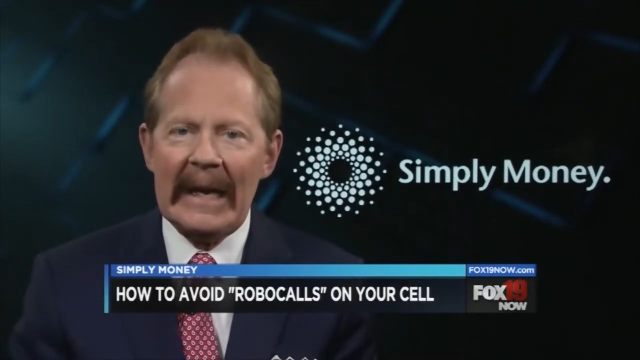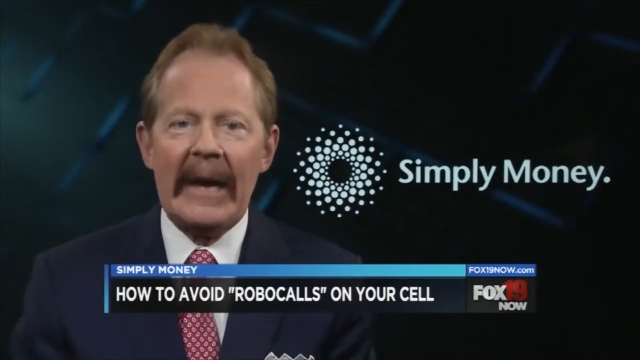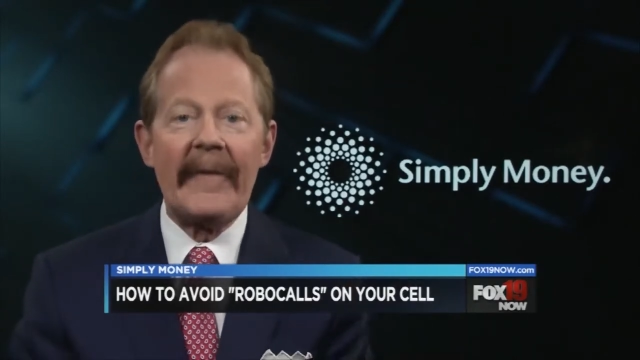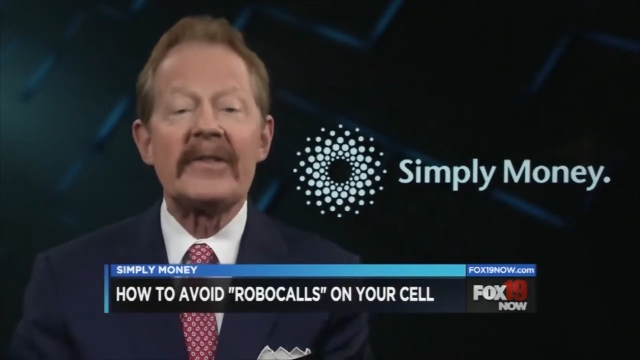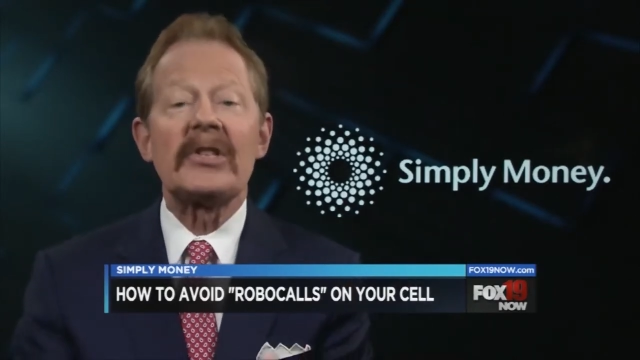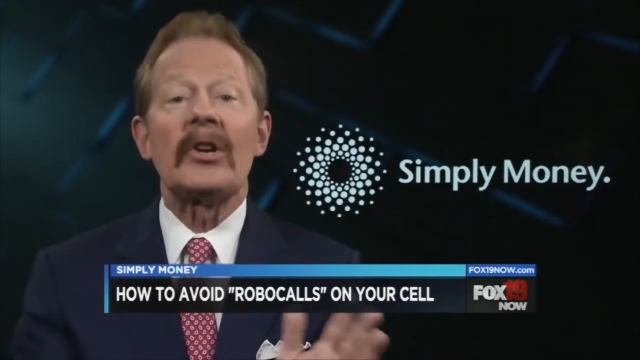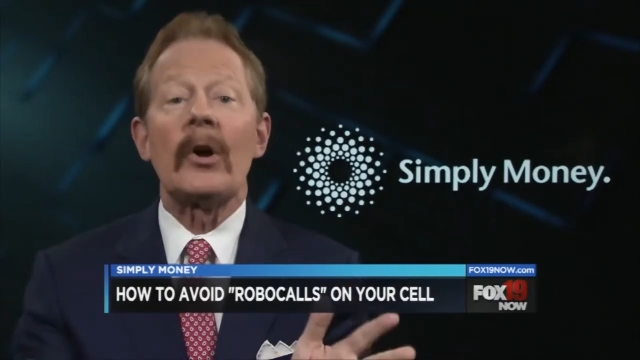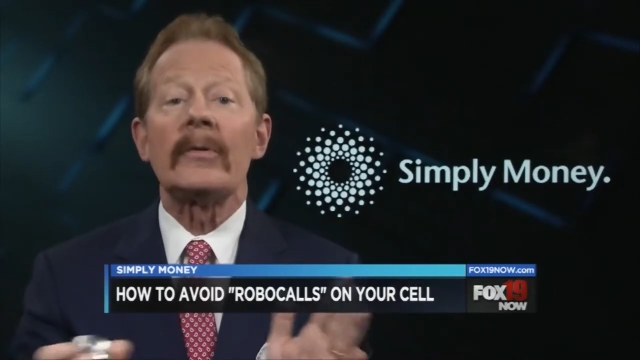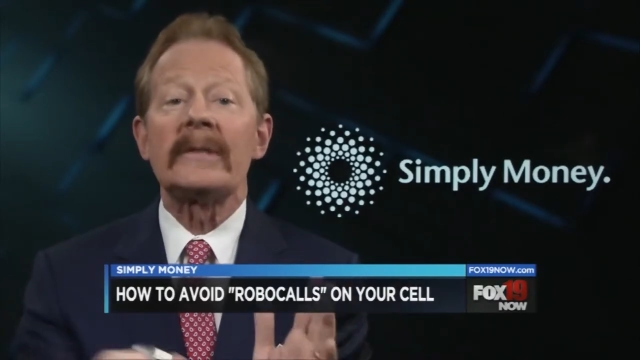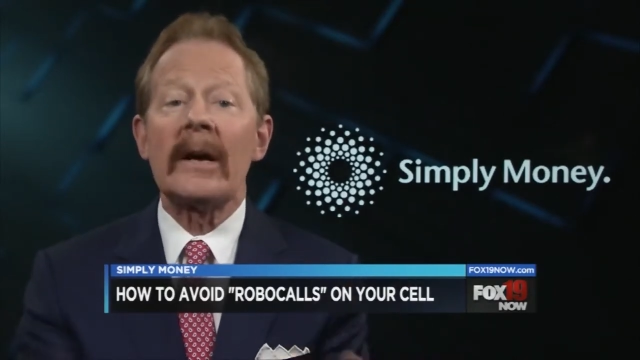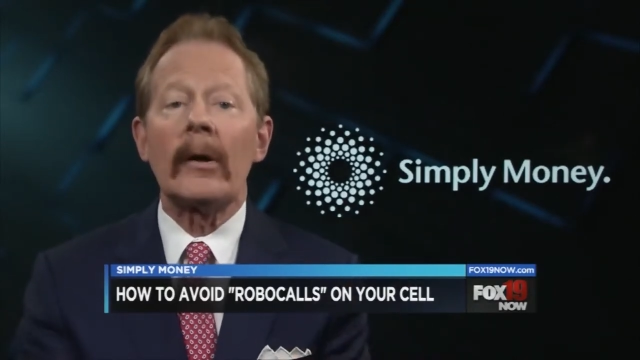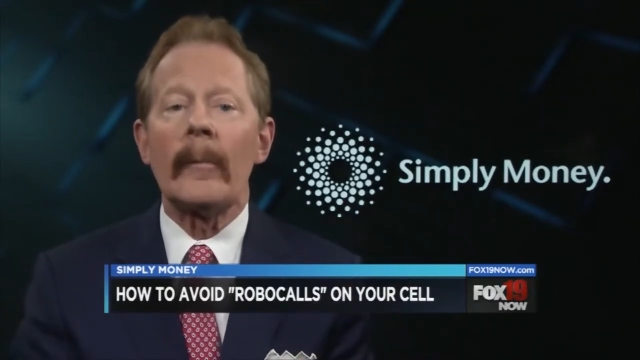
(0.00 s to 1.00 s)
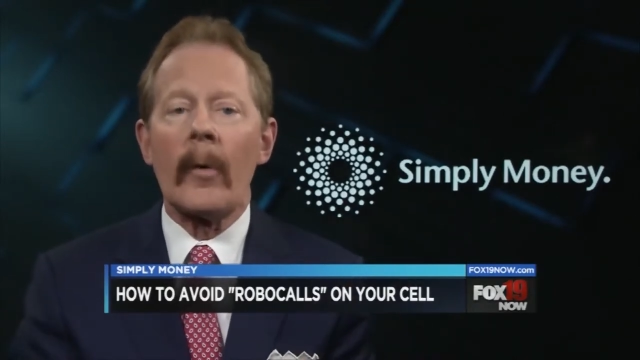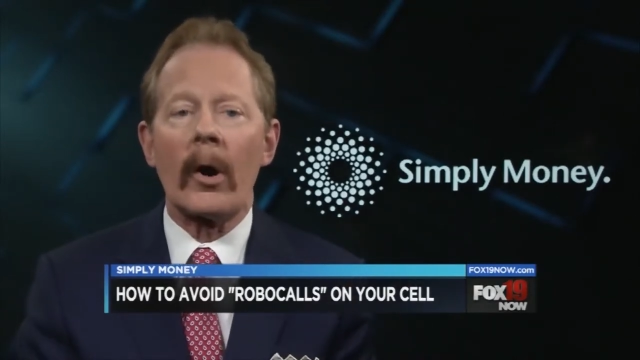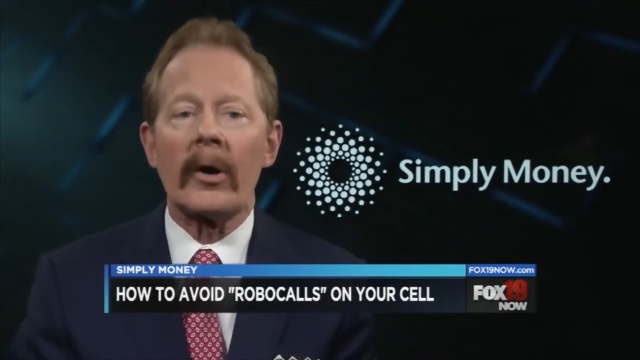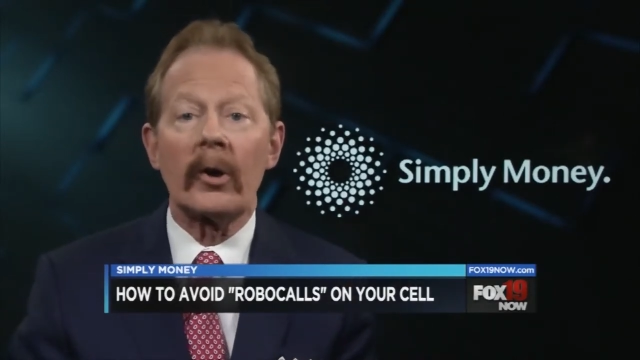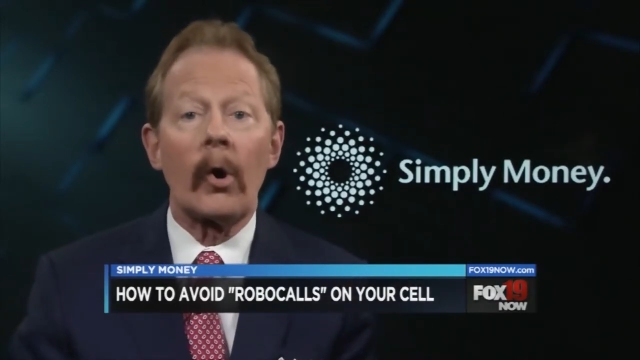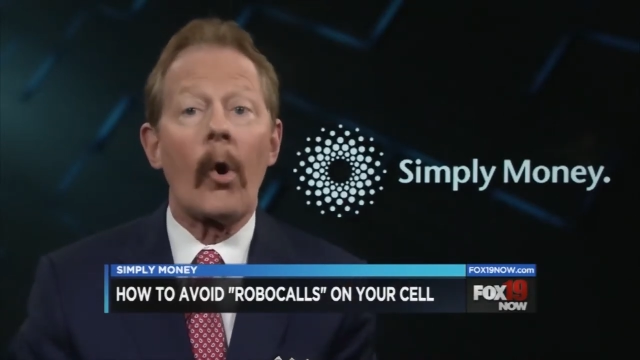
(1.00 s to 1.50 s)
If it's a known
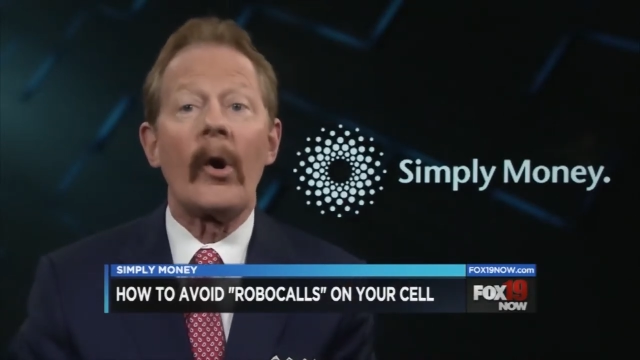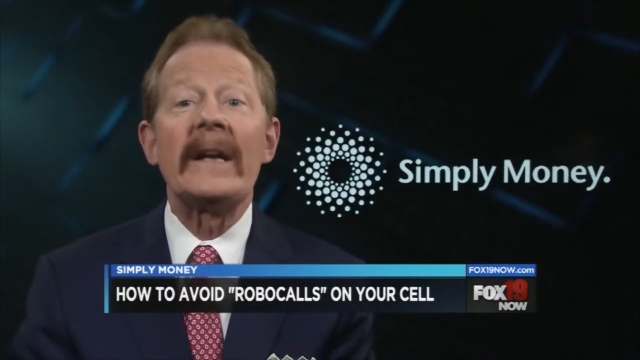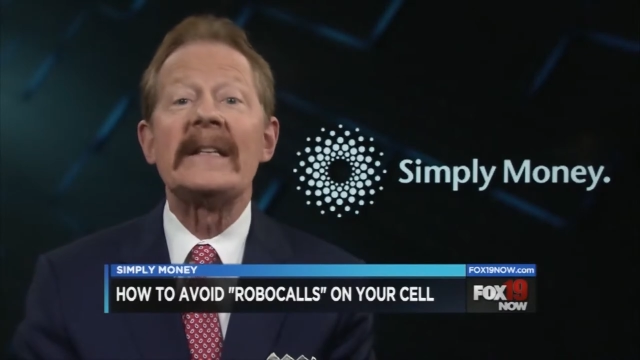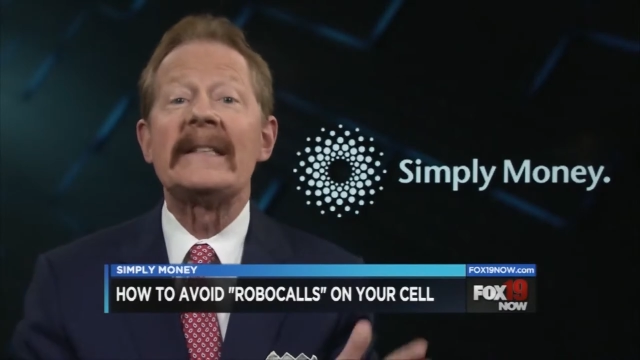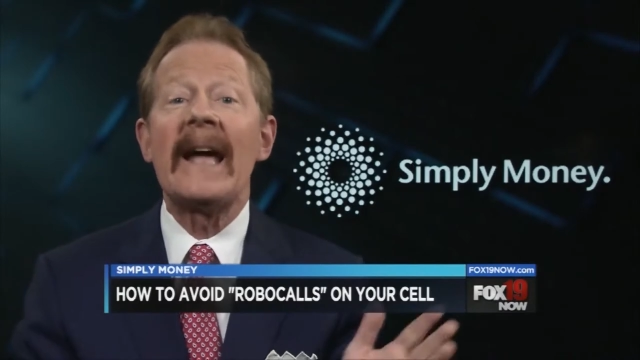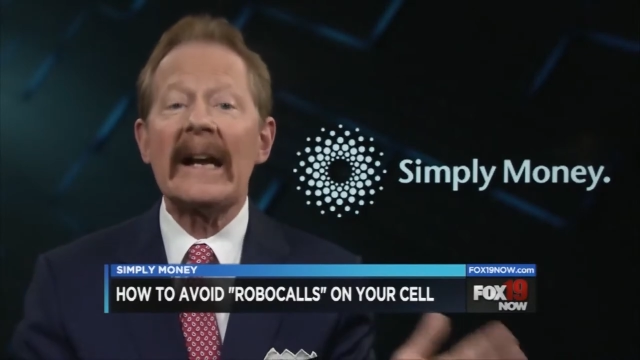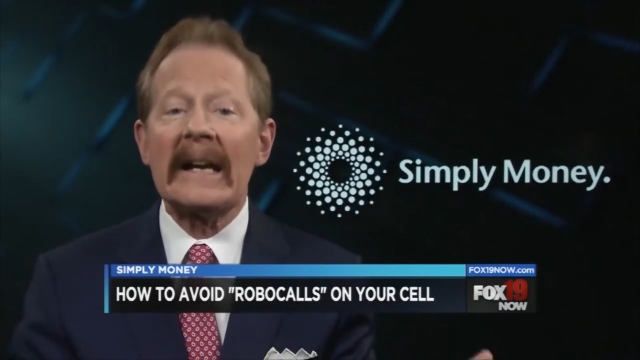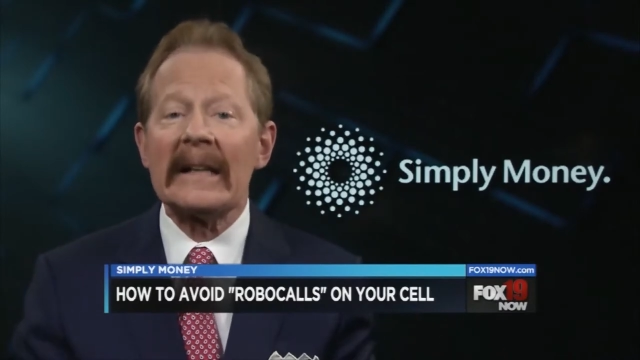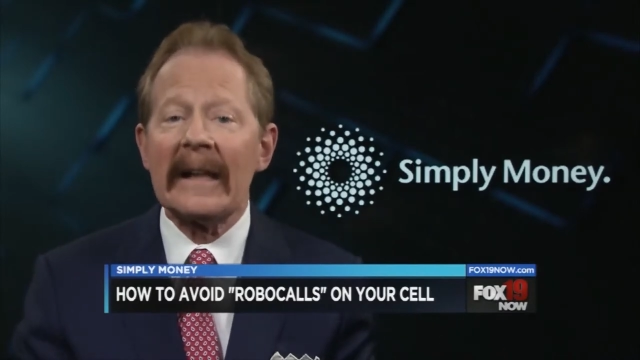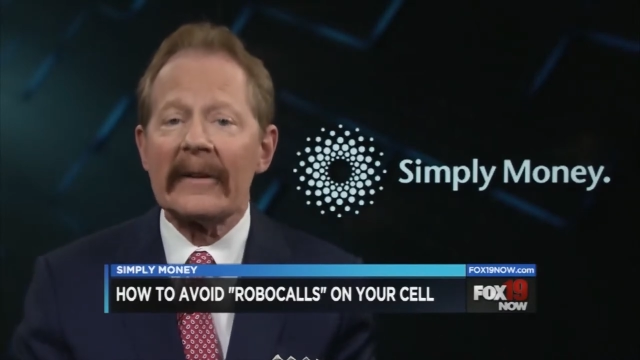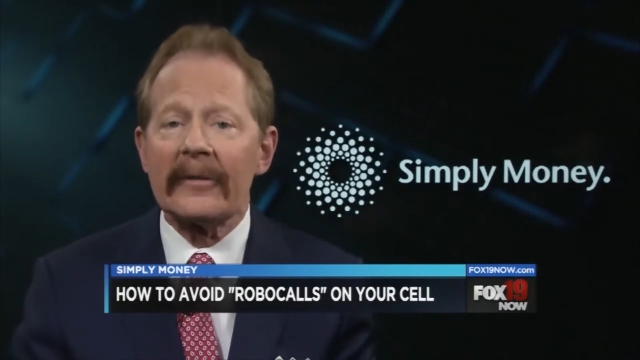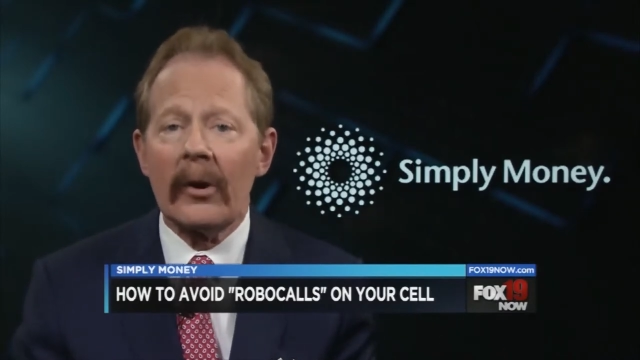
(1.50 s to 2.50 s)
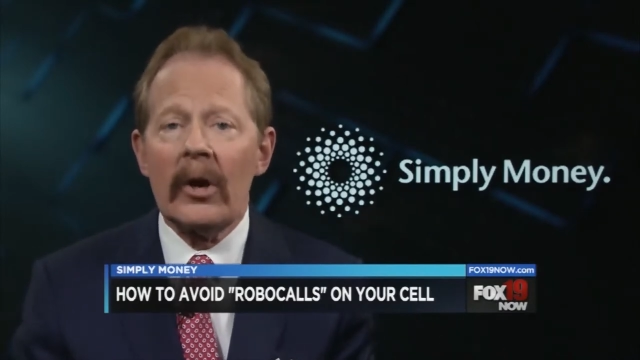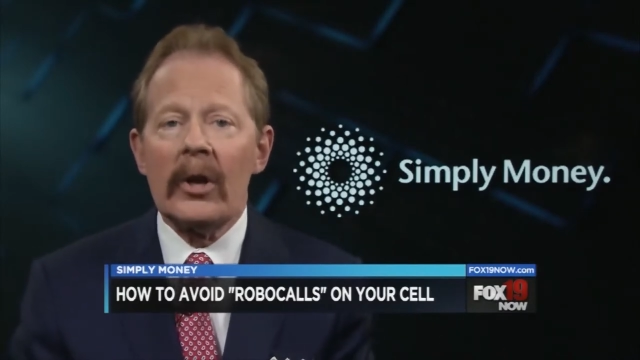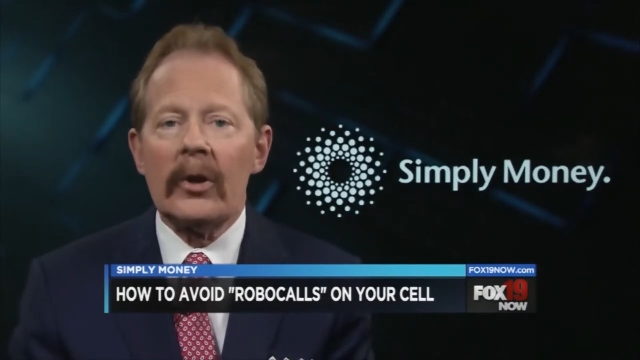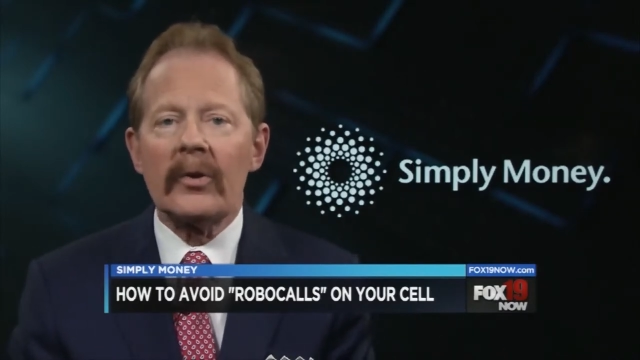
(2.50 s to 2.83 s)
telemarketer or a debt collector,